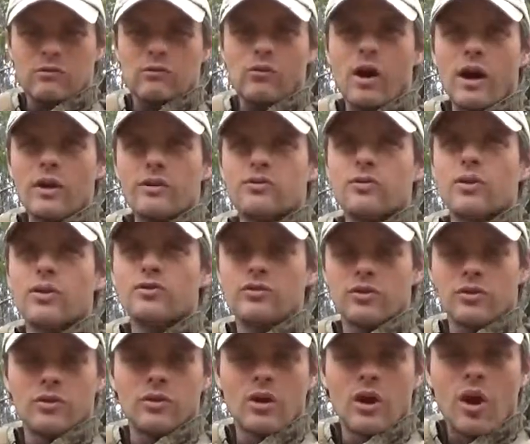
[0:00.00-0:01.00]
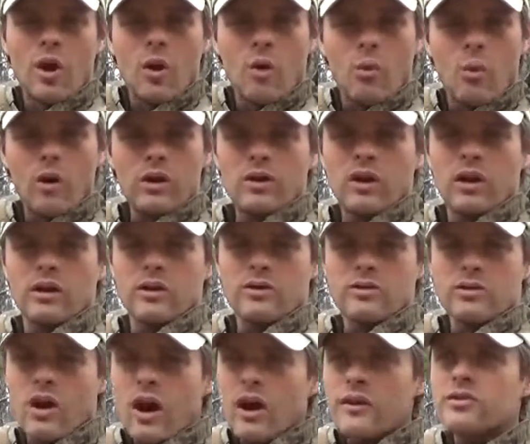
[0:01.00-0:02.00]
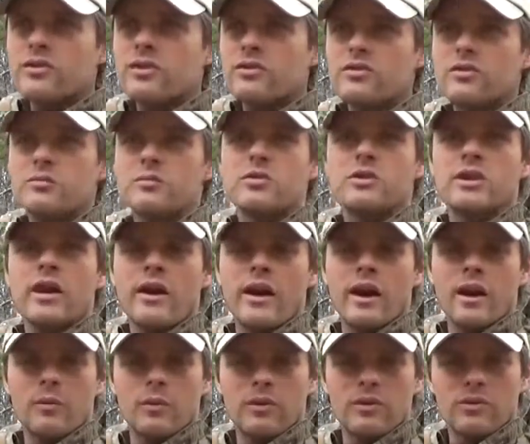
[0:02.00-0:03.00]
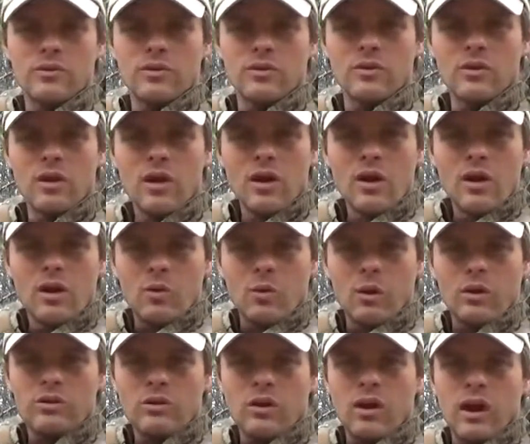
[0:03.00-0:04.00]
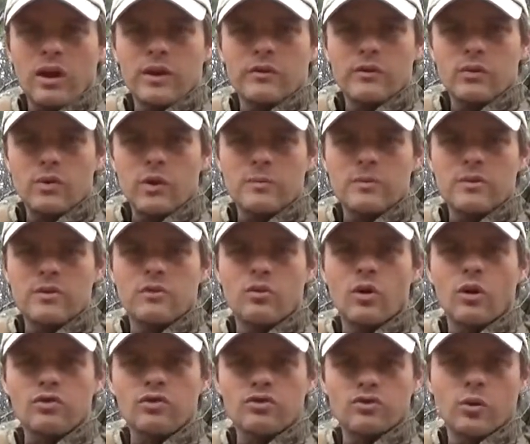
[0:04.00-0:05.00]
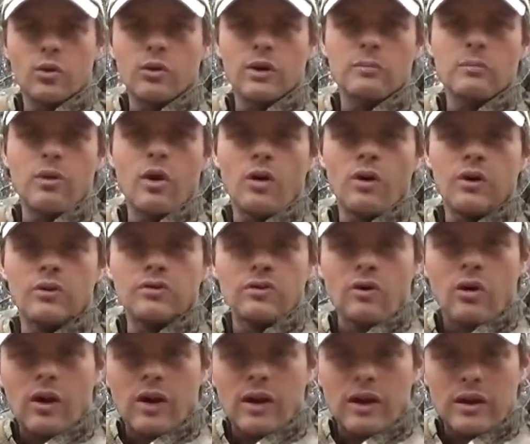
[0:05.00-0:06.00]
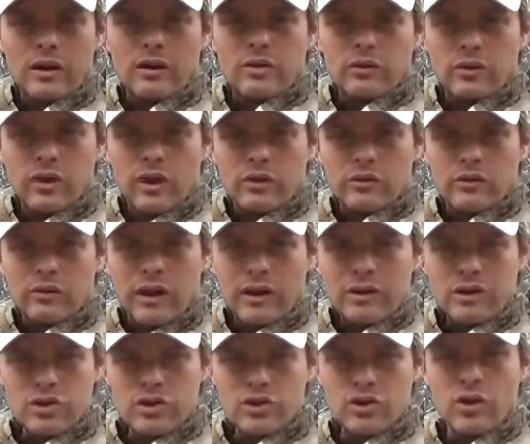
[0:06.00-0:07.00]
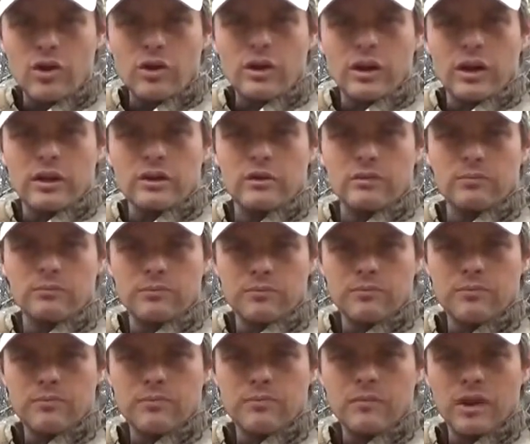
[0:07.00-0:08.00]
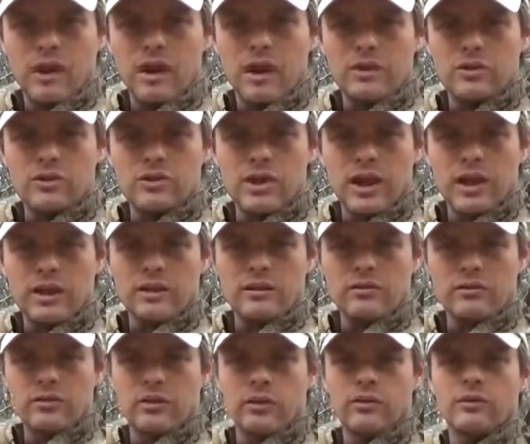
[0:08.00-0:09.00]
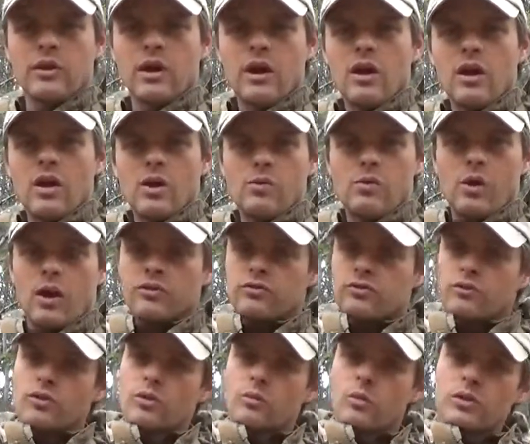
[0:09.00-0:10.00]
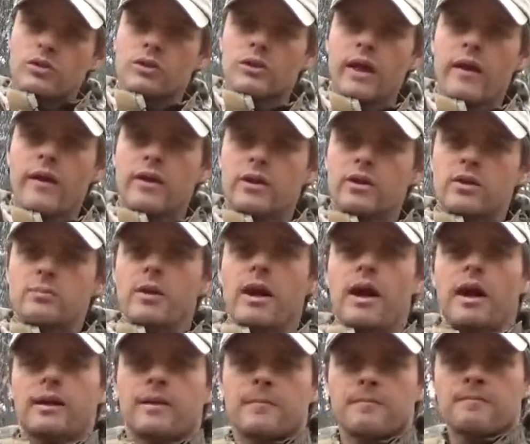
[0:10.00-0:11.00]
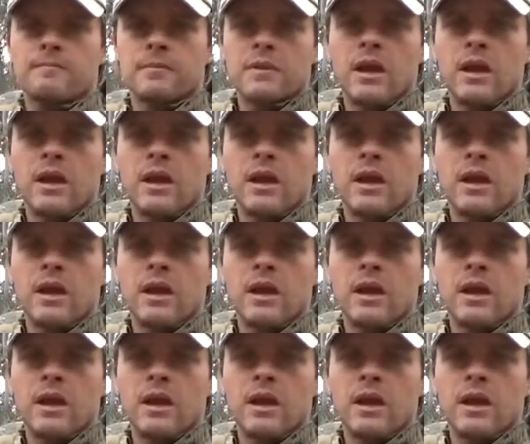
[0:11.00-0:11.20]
Right through to what kind of knife system you're carrying with you, what kind of equipment you've got stored in pockets on your undershirt and your jacket itself, right through to what you're carrying in your pack.